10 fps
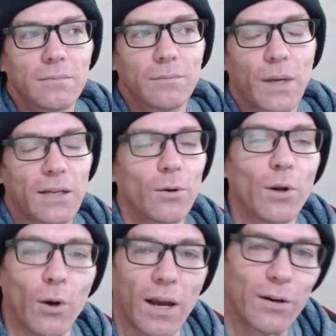But I don't
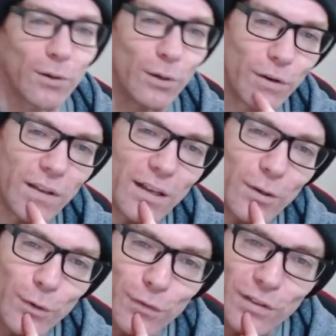know. I don't know. I
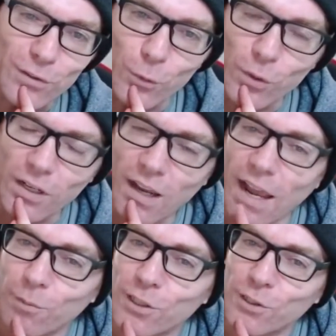don't know if that's going to work.
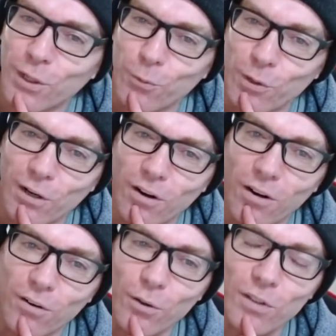I am going to try to work out
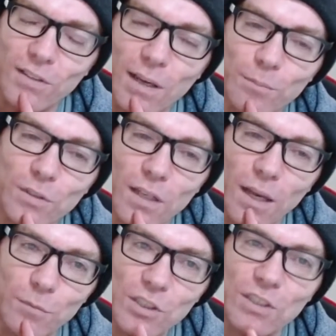harder though, because I'm tr-
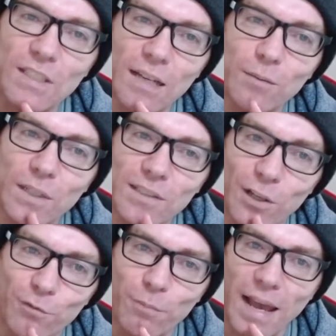I'm just getting
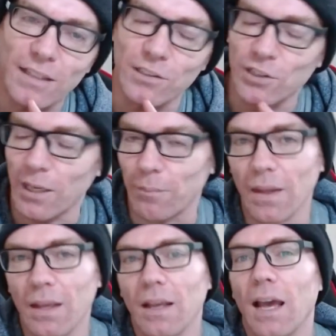myself back in shape.
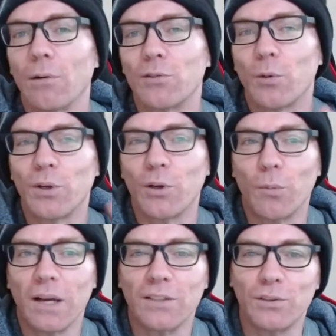I was hoping to go
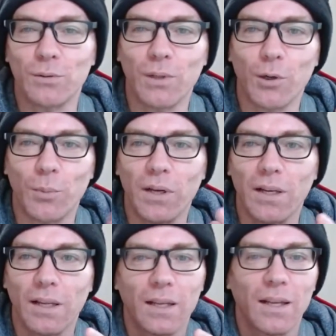back to judo, but
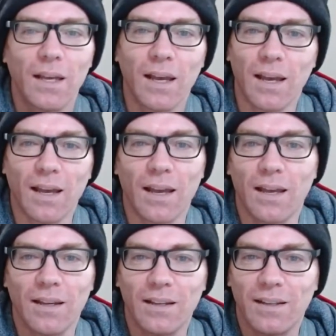
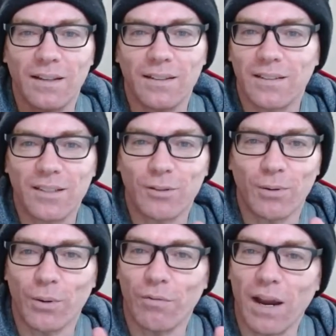uh,
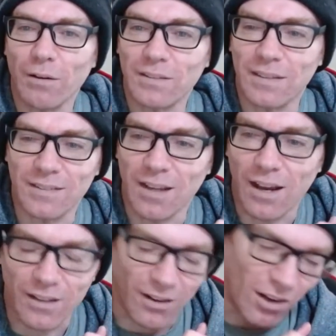coronavirus is
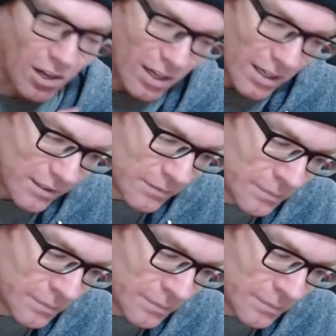not gone.